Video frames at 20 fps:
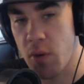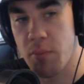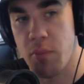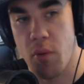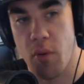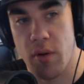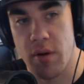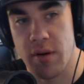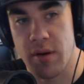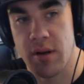
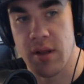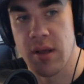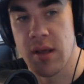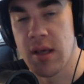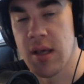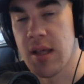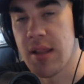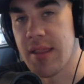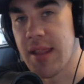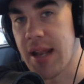important
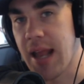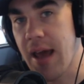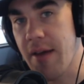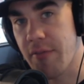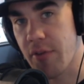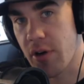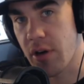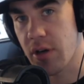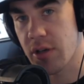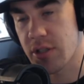than
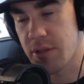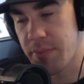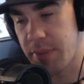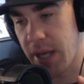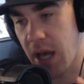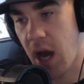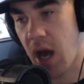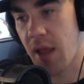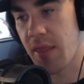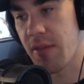ever to
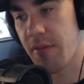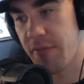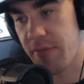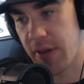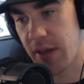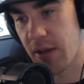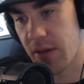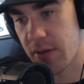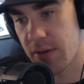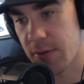be on the
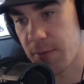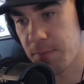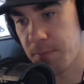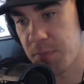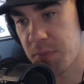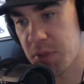field.